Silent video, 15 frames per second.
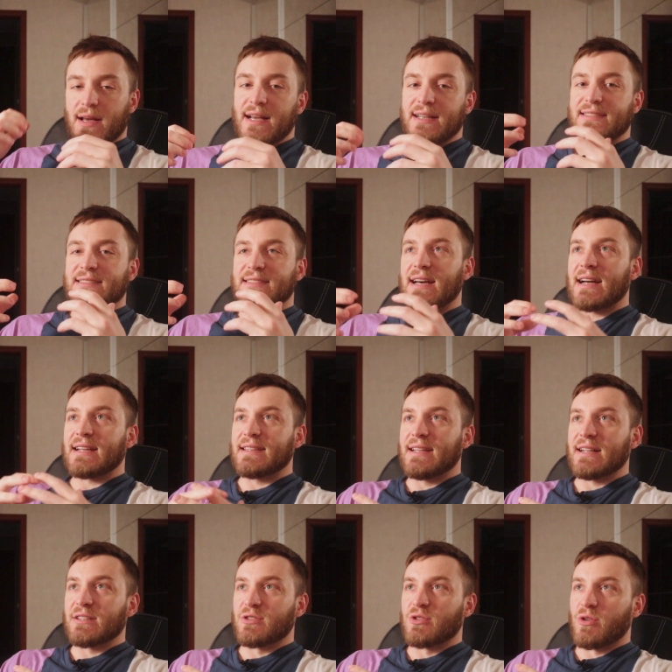A side
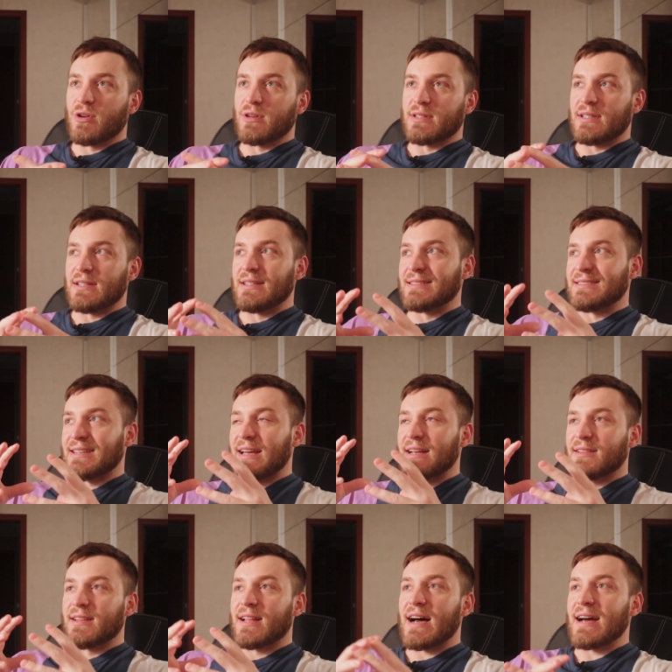deltoid is
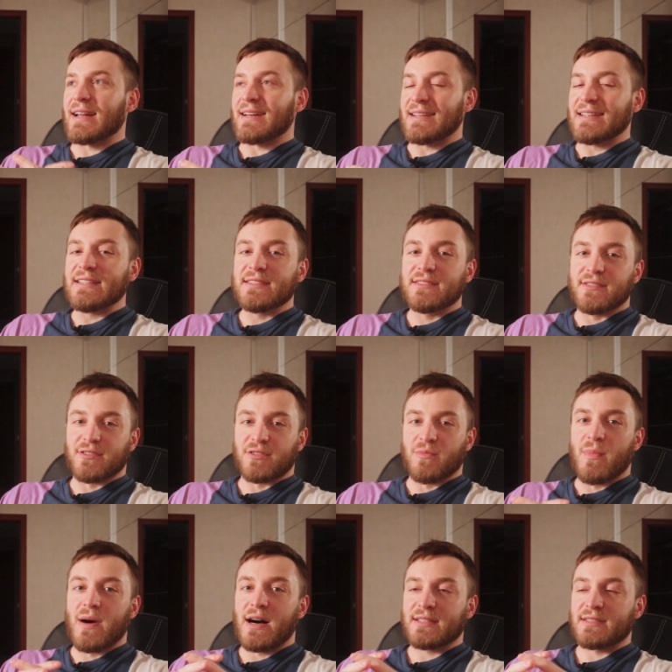a lot easier
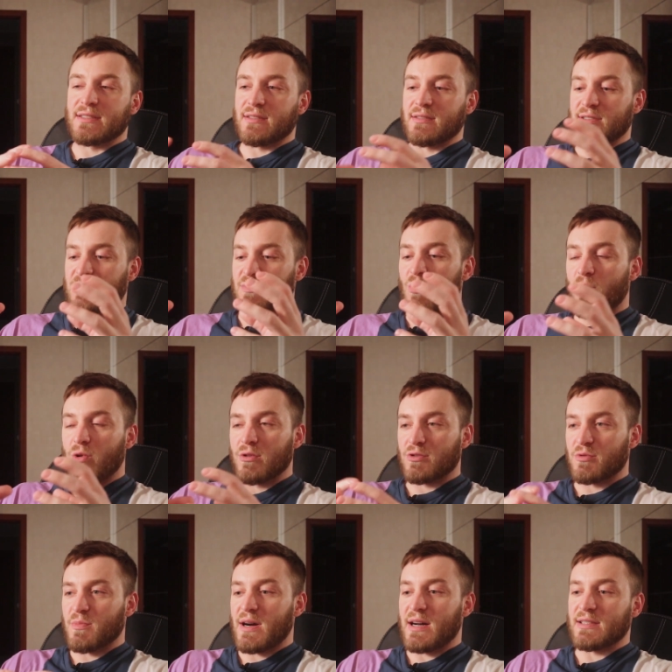muscle,
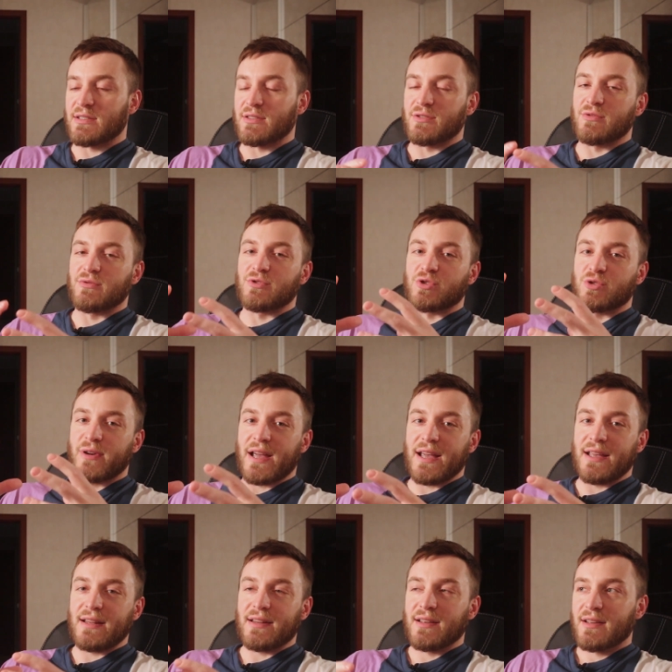smaller muscle to
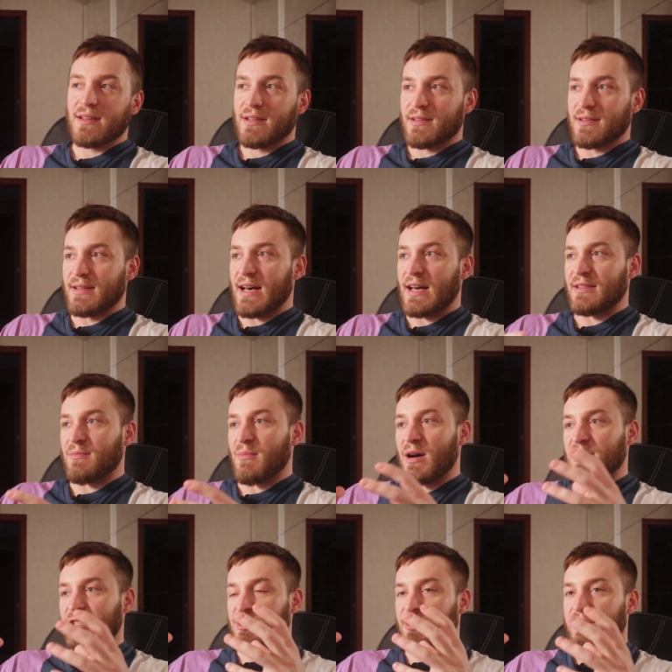train, not
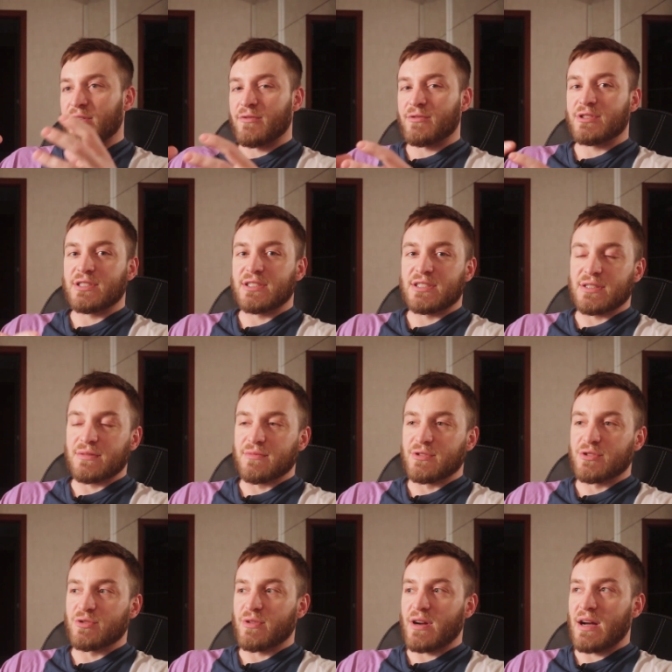much nervous system
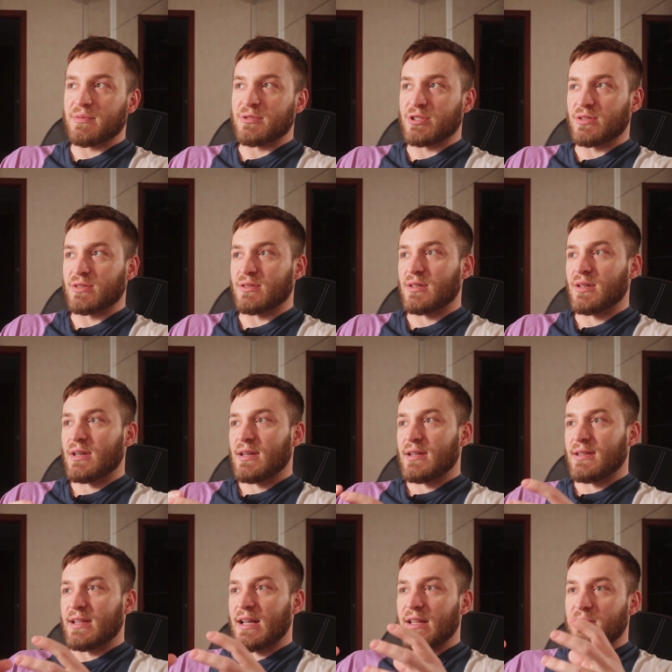disruption,
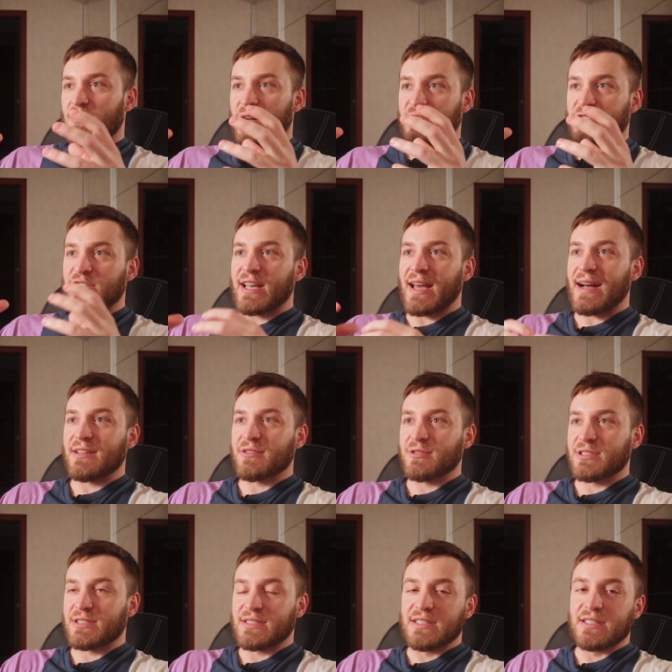not much
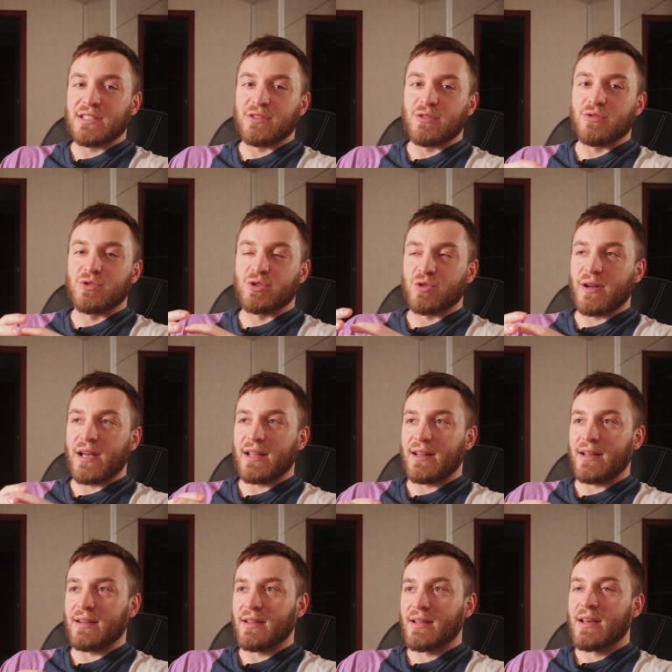calories needed to train
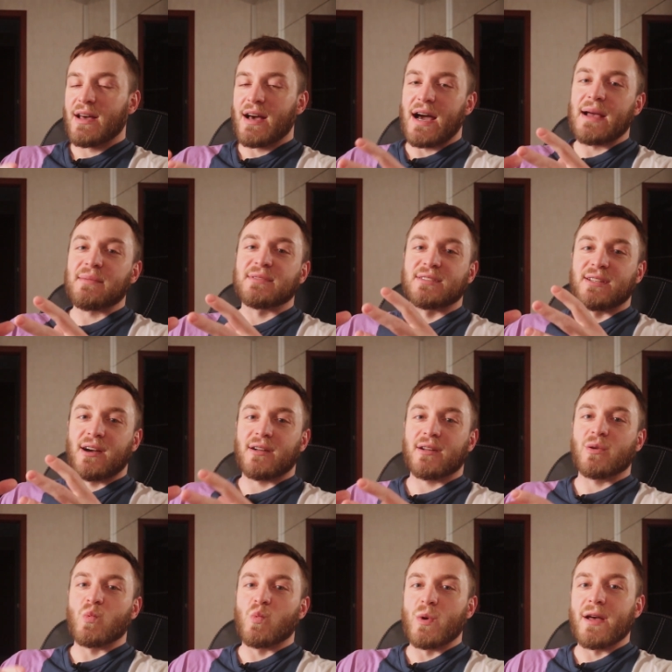it. I'm
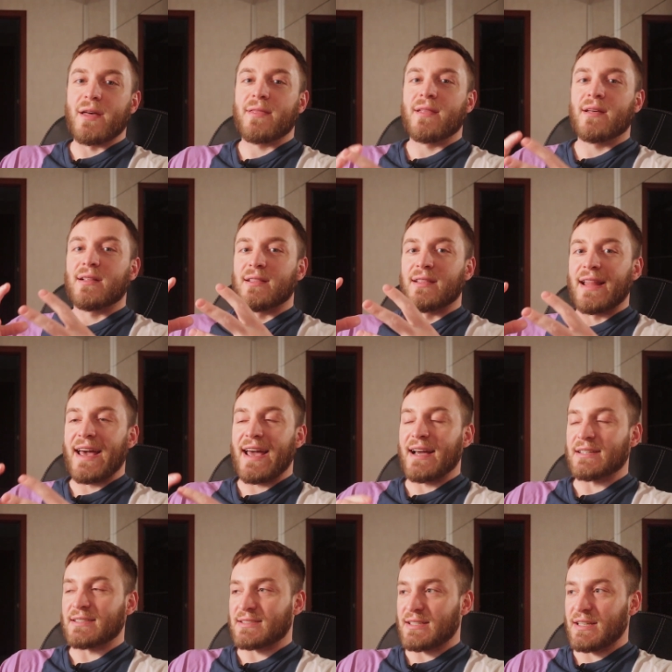starting with
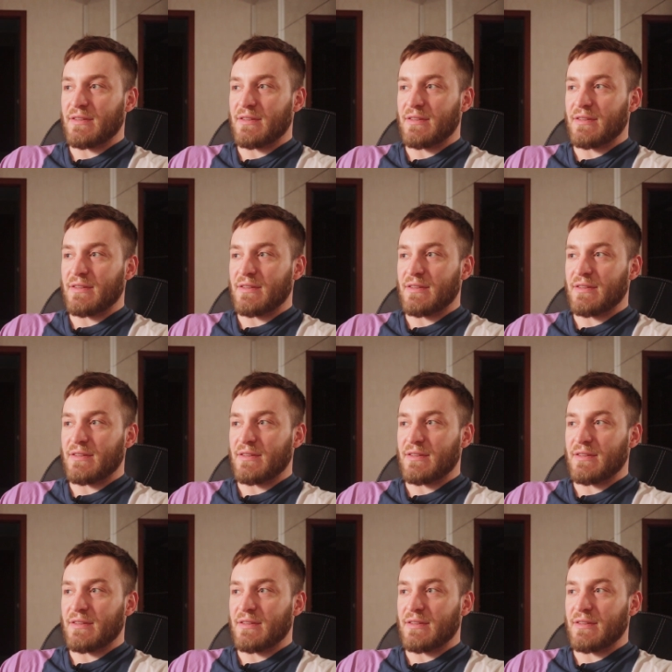legs.